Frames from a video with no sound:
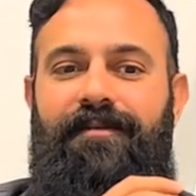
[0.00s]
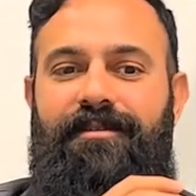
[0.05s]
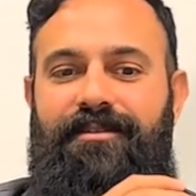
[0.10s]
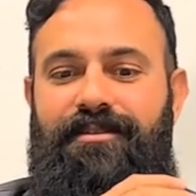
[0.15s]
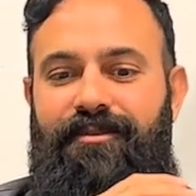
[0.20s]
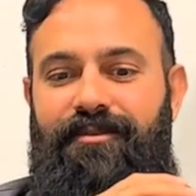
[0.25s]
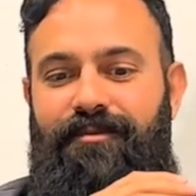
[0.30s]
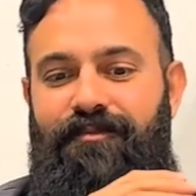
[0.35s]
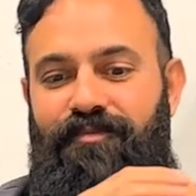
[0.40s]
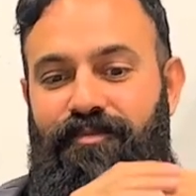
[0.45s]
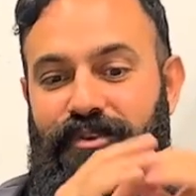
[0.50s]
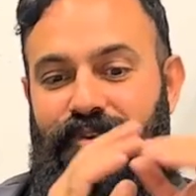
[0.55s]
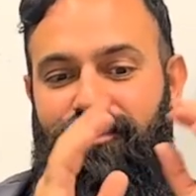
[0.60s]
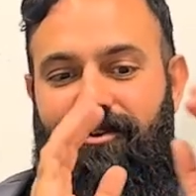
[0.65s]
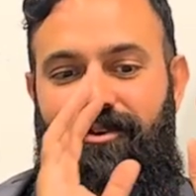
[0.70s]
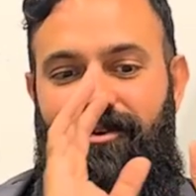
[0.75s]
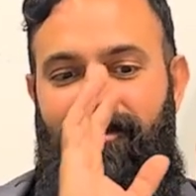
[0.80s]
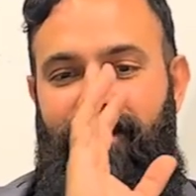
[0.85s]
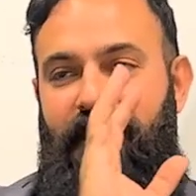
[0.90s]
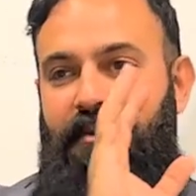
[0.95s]
So you
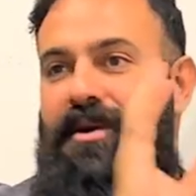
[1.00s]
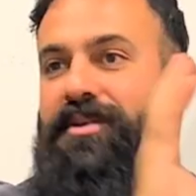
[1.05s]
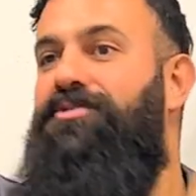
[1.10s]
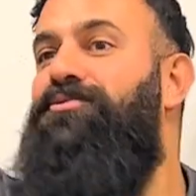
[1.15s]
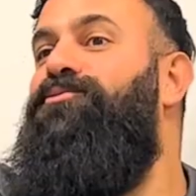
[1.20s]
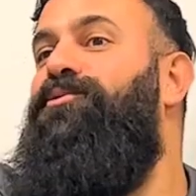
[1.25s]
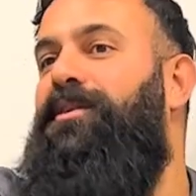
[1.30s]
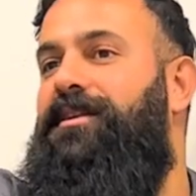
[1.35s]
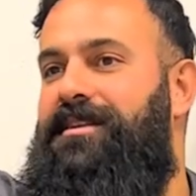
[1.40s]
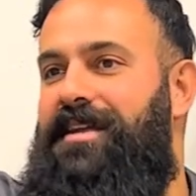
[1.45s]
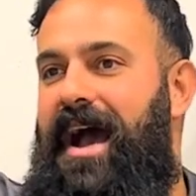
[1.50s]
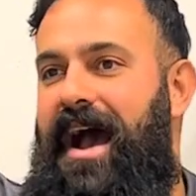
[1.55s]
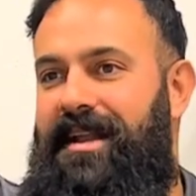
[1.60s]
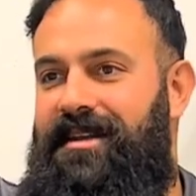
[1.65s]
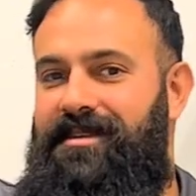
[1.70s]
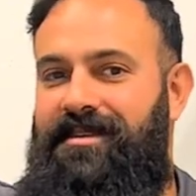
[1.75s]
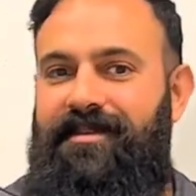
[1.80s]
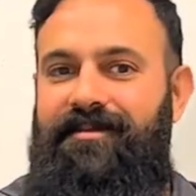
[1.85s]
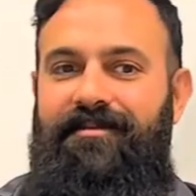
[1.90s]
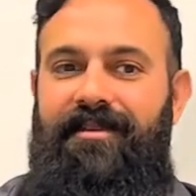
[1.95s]
go, I went toward
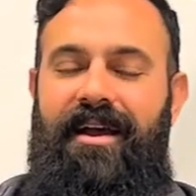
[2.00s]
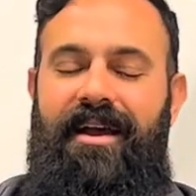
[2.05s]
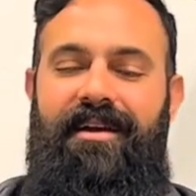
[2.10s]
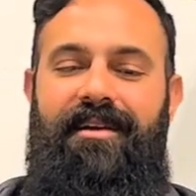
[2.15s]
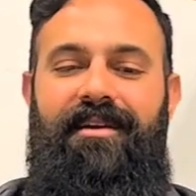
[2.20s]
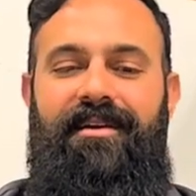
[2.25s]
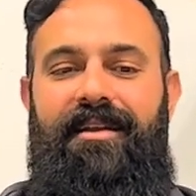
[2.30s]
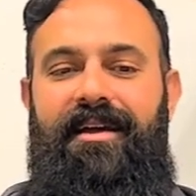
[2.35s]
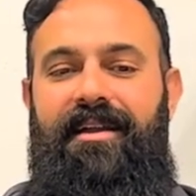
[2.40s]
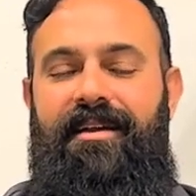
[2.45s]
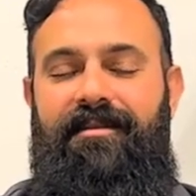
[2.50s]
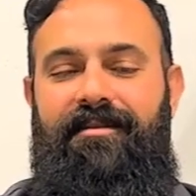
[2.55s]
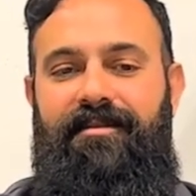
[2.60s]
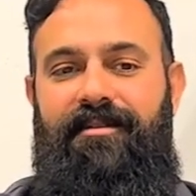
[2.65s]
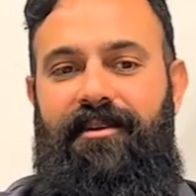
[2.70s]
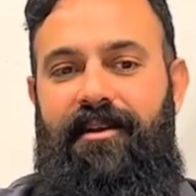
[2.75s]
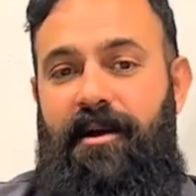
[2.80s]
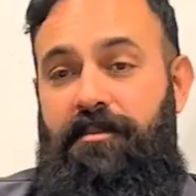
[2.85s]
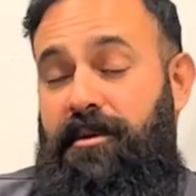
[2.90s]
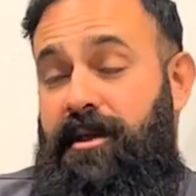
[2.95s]
that, right? And then
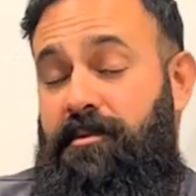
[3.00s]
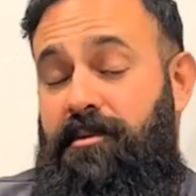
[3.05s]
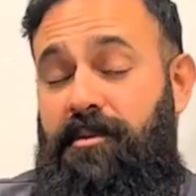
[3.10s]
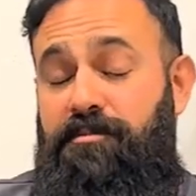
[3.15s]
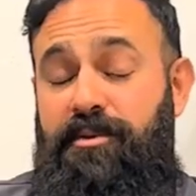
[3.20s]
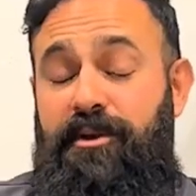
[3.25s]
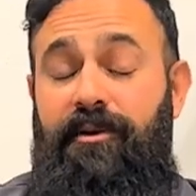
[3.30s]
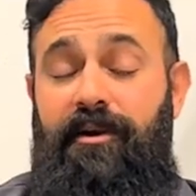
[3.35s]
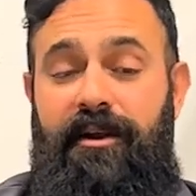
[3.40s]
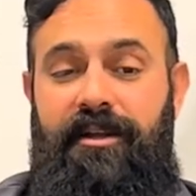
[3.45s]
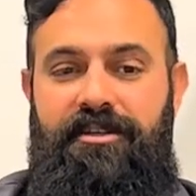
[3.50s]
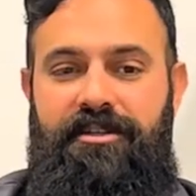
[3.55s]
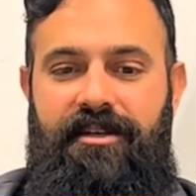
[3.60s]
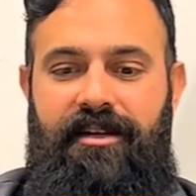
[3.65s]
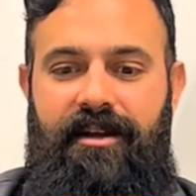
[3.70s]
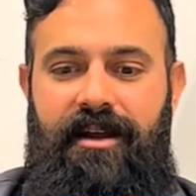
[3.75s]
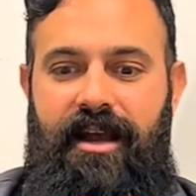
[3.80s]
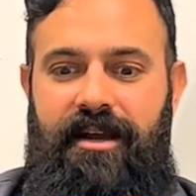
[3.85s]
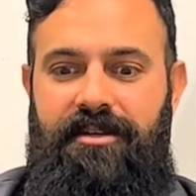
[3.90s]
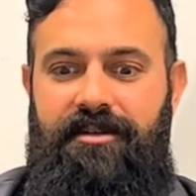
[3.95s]
you know I became computer
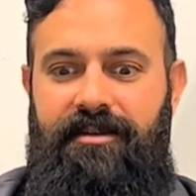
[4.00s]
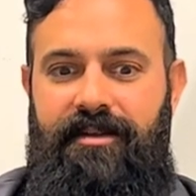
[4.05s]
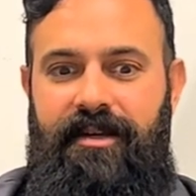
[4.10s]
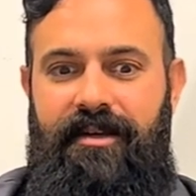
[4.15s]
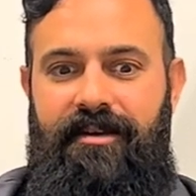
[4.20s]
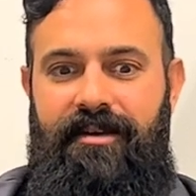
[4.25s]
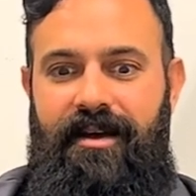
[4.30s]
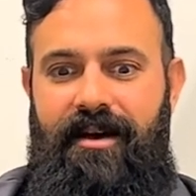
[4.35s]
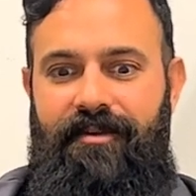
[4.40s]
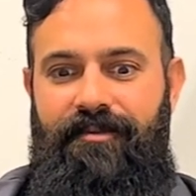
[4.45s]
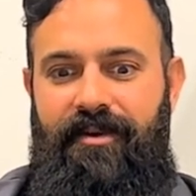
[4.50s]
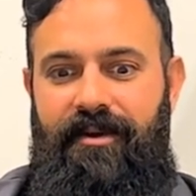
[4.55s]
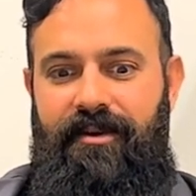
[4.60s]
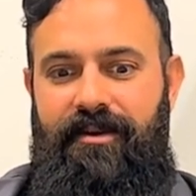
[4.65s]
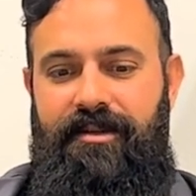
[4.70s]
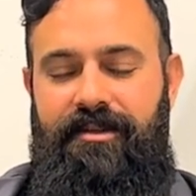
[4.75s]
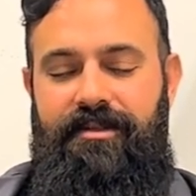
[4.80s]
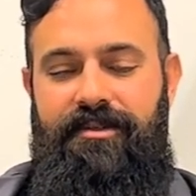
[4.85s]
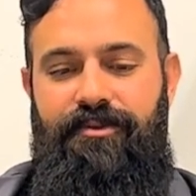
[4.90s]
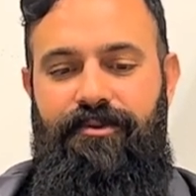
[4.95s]
engineer actually uh, when I
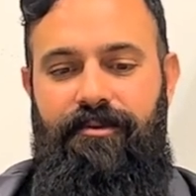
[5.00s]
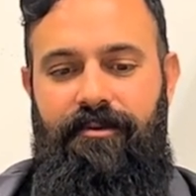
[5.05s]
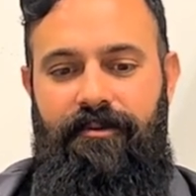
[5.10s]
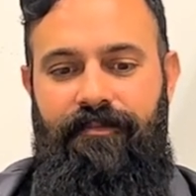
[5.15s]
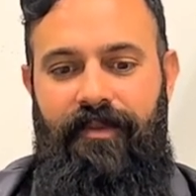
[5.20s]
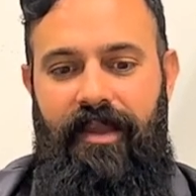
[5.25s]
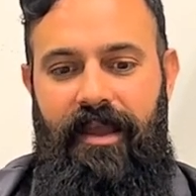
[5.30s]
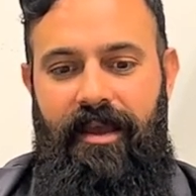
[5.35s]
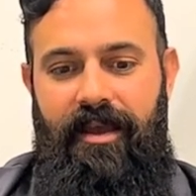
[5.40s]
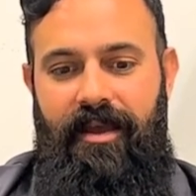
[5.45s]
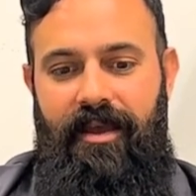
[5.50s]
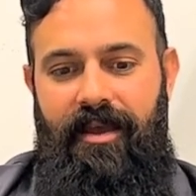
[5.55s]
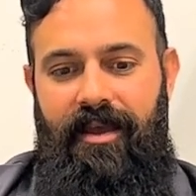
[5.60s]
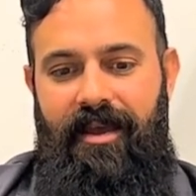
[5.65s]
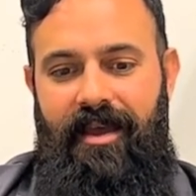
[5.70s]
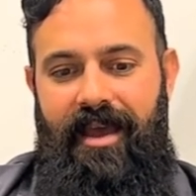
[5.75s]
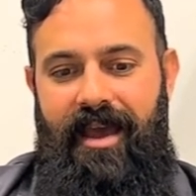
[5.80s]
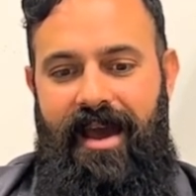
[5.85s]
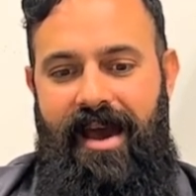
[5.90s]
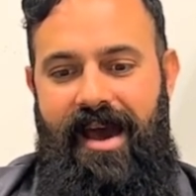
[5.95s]
went to school,
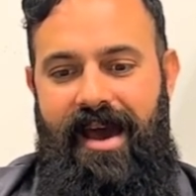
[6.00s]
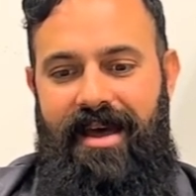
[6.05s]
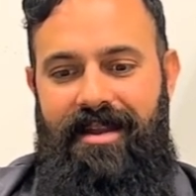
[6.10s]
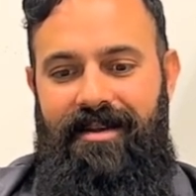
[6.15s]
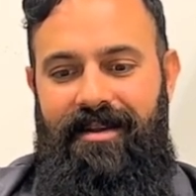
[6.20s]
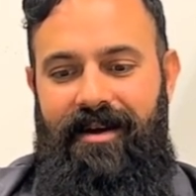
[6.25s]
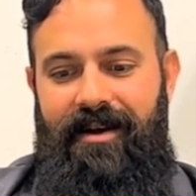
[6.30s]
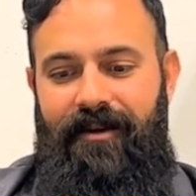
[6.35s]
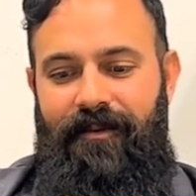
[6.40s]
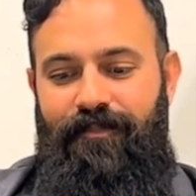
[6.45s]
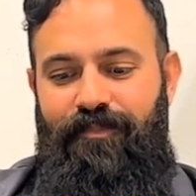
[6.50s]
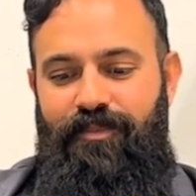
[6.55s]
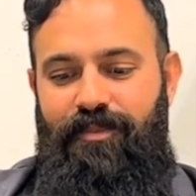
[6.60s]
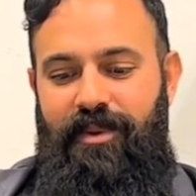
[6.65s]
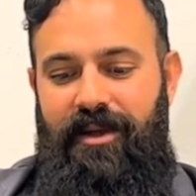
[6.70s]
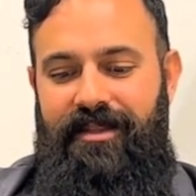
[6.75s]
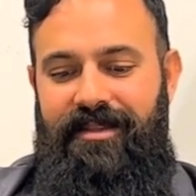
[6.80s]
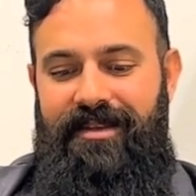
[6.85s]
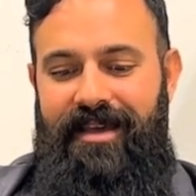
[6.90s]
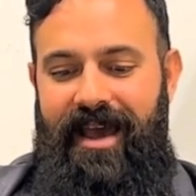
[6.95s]
and
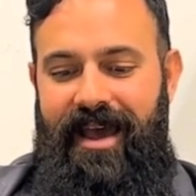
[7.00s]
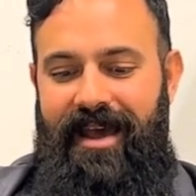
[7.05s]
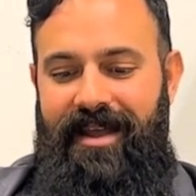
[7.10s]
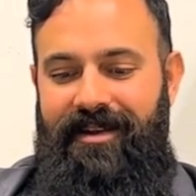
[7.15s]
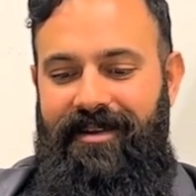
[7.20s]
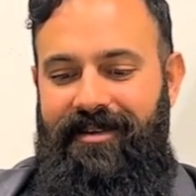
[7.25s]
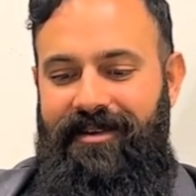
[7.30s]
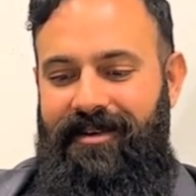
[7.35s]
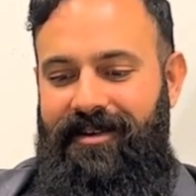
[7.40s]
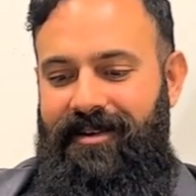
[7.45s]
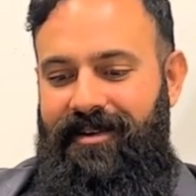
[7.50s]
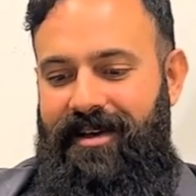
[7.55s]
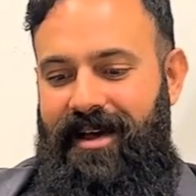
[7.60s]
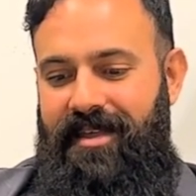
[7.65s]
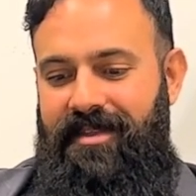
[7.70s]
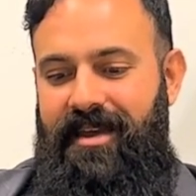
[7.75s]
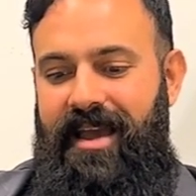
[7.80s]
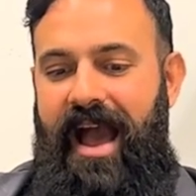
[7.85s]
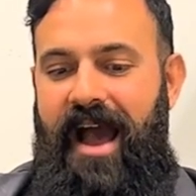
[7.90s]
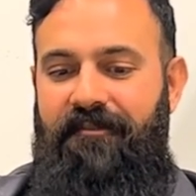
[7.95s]
but then I
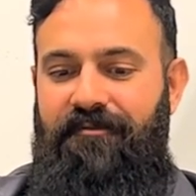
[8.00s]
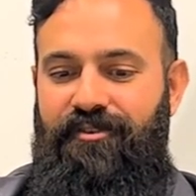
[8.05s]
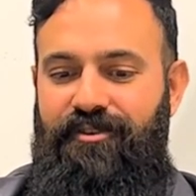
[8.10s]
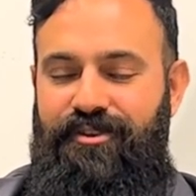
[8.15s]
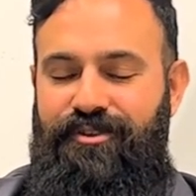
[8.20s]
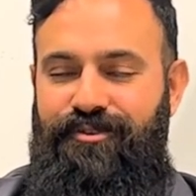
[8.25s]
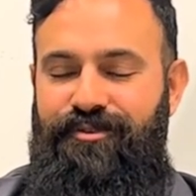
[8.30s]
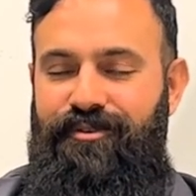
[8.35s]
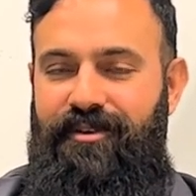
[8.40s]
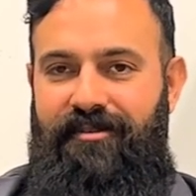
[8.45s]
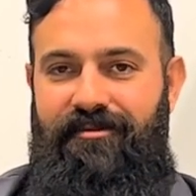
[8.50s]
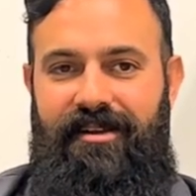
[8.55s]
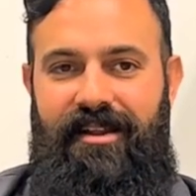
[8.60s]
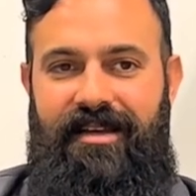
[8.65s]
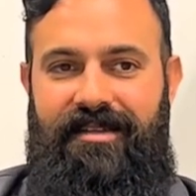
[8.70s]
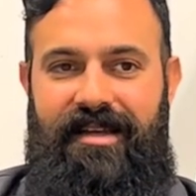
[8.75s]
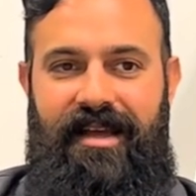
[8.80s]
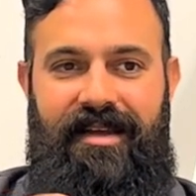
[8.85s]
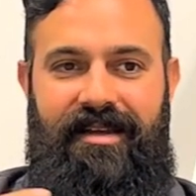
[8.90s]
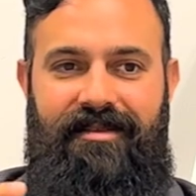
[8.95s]
think after school I
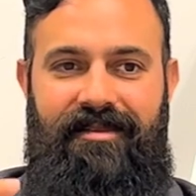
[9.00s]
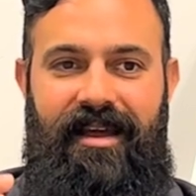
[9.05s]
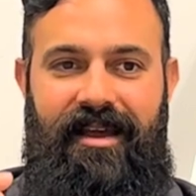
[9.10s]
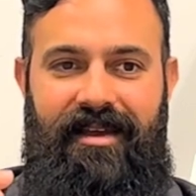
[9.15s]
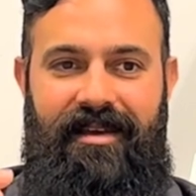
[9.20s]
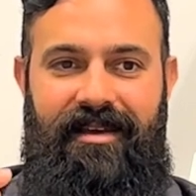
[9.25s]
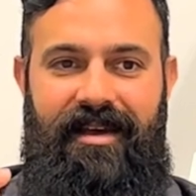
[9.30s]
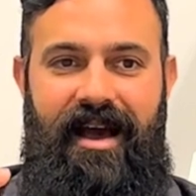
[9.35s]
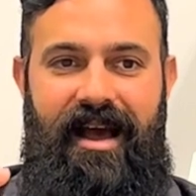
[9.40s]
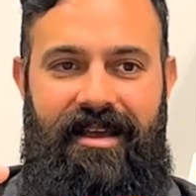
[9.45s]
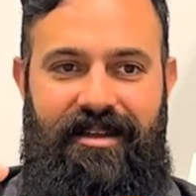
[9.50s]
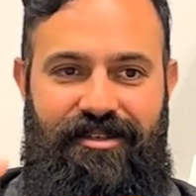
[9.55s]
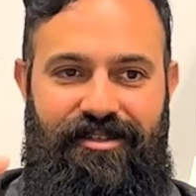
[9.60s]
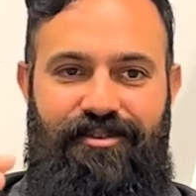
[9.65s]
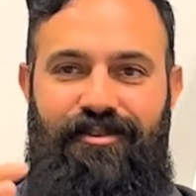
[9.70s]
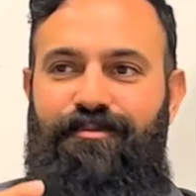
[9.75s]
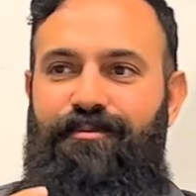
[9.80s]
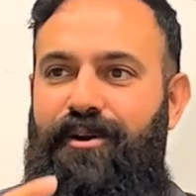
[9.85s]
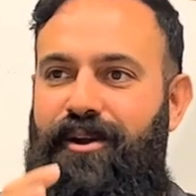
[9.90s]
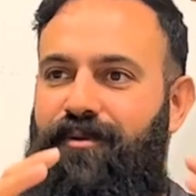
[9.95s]
realized like like I
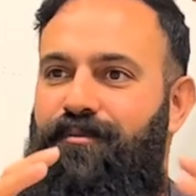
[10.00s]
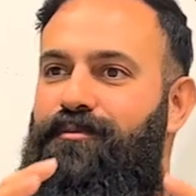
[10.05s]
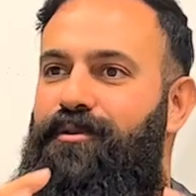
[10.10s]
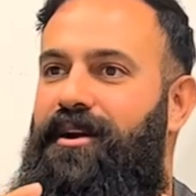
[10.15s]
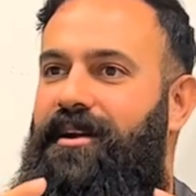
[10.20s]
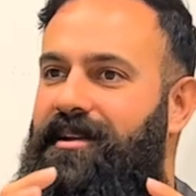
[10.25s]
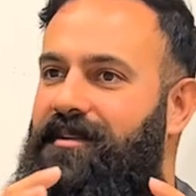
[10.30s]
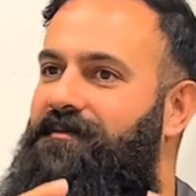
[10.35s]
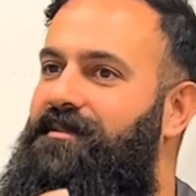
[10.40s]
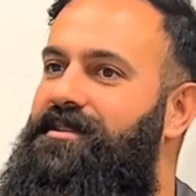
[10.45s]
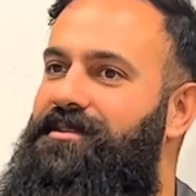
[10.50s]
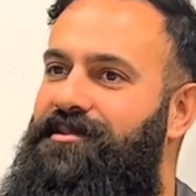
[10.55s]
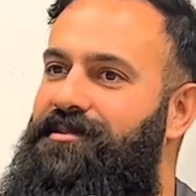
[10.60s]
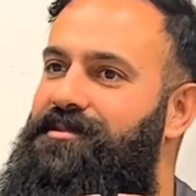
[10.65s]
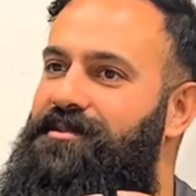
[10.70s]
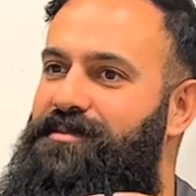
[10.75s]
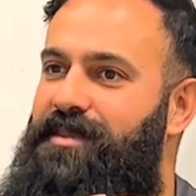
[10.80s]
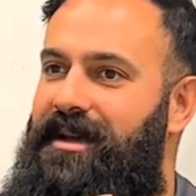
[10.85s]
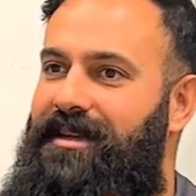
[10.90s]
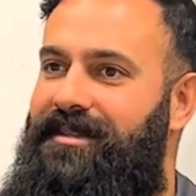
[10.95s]
still want to work in
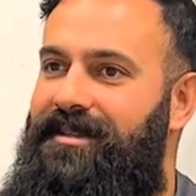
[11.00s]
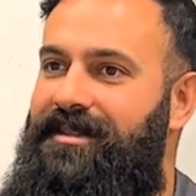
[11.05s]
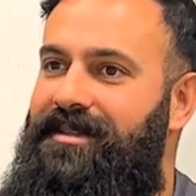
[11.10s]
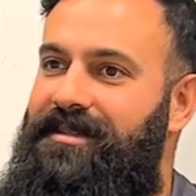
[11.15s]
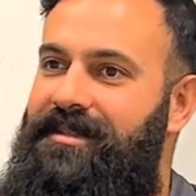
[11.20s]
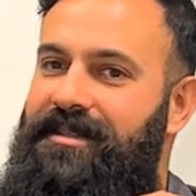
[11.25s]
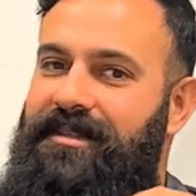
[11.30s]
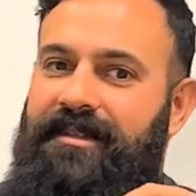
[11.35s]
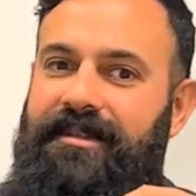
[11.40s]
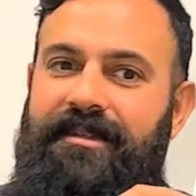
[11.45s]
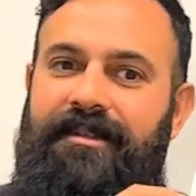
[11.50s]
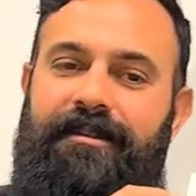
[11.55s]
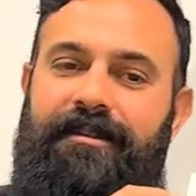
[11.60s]
physical spaces,